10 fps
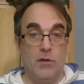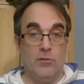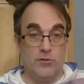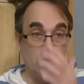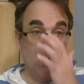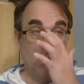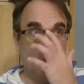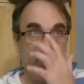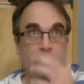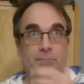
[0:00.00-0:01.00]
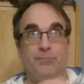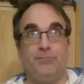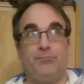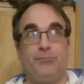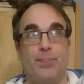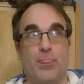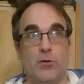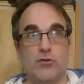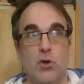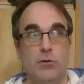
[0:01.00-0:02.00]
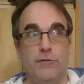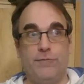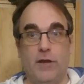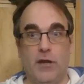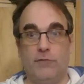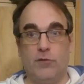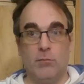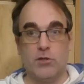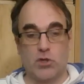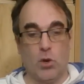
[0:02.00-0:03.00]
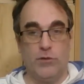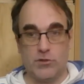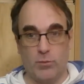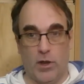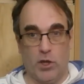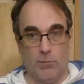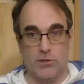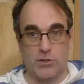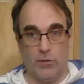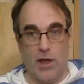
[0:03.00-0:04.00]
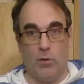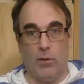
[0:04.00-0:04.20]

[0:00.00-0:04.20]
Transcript: There's no, there's no definitive, you must go this way, you must go that